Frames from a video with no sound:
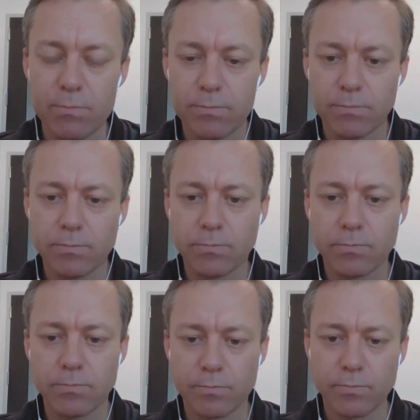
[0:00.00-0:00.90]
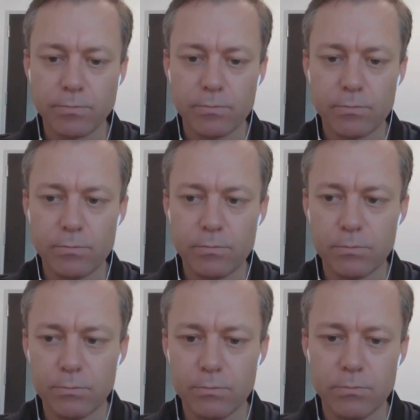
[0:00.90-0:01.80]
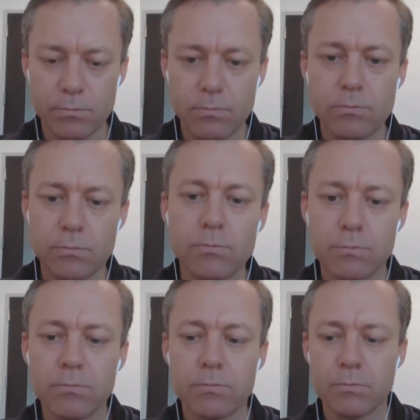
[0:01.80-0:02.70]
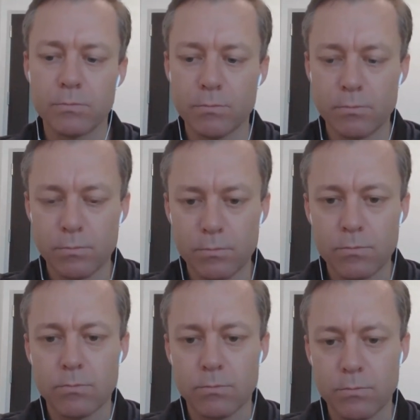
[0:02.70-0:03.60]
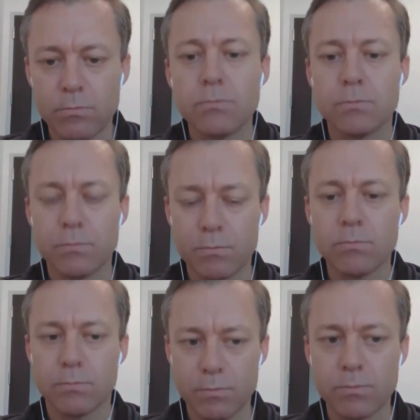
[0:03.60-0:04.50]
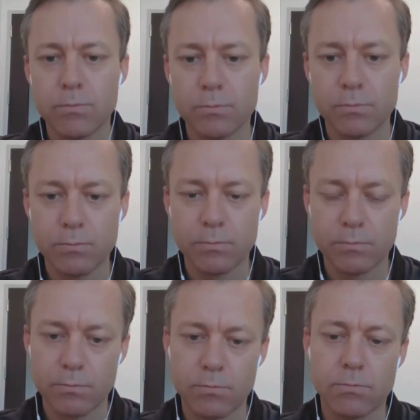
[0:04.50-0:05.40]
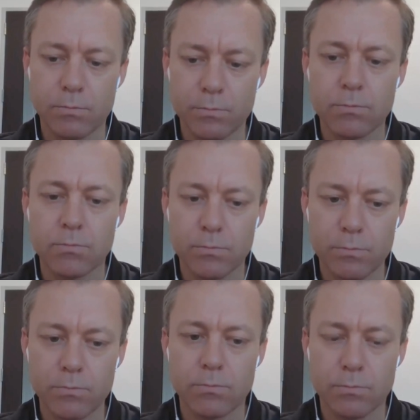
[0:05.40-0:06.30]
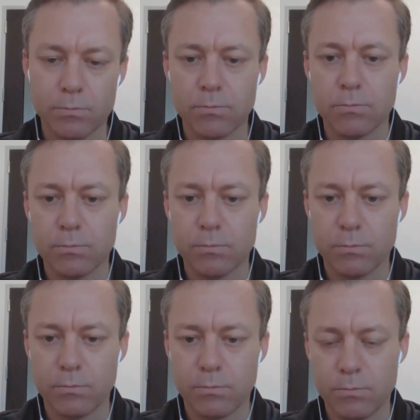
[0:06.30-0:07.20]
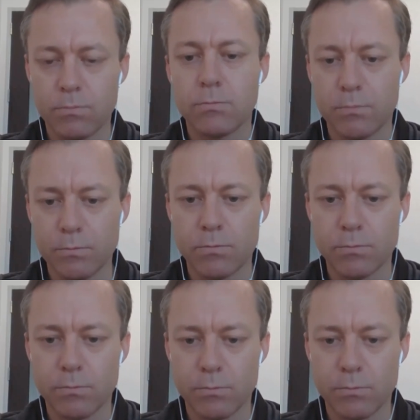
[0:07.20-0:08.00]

(silent)